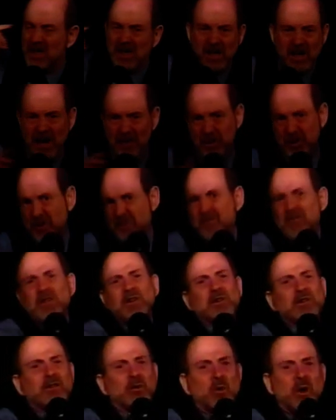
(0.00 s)
I'm gonna
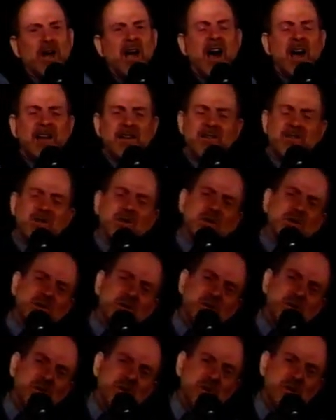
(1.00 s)
feel the way I
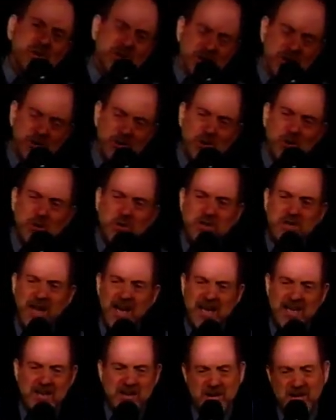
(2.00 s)
do
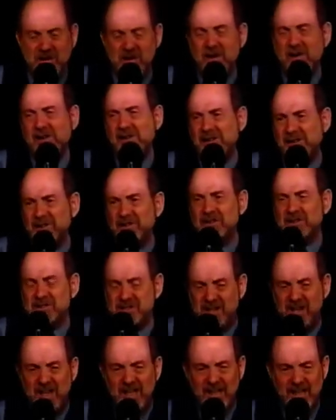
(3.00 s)
today
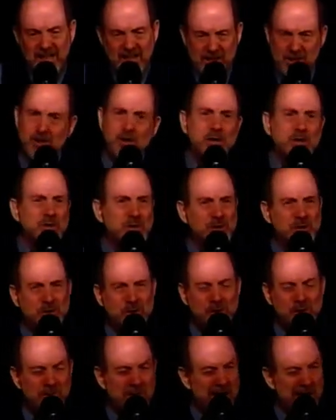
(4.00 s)
Cause you
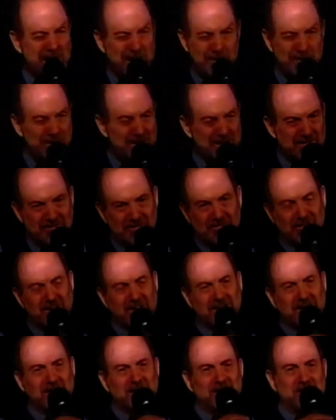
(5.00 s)
make me
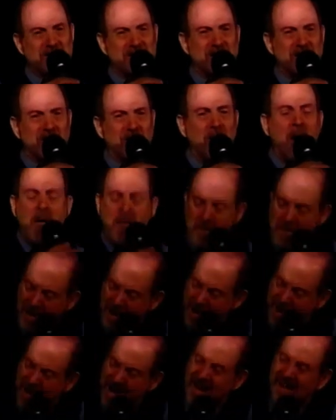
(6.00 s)
feel so
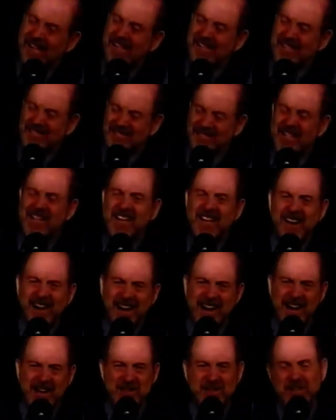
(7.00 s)
Man,
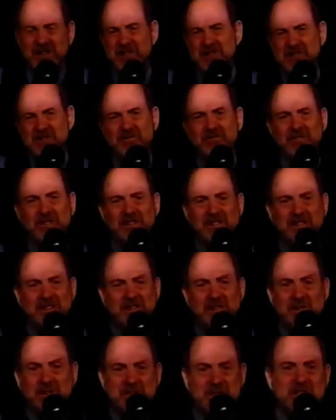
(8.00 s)
I just
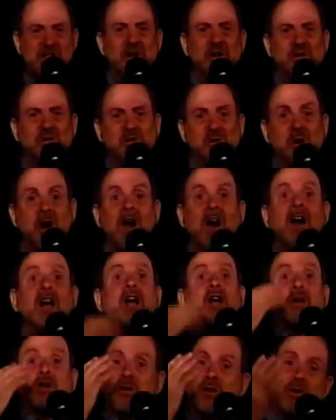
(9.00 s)
feel so
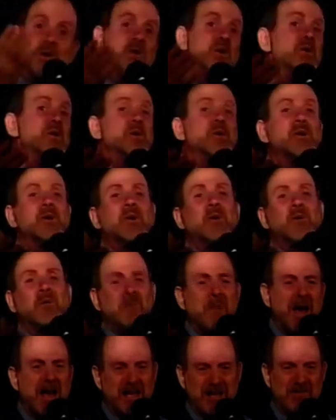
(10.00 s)
You
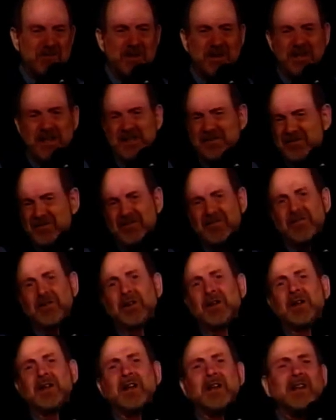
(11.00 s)
make me
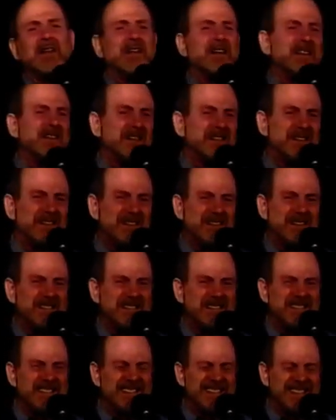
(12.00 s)

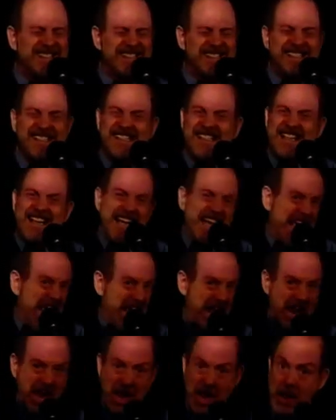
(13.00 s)
feel
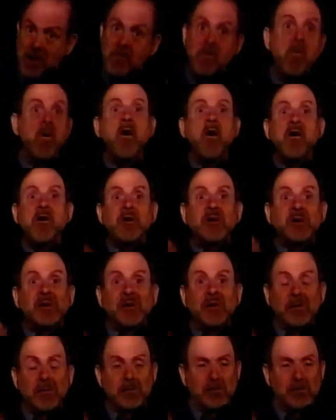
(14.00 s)
Immortal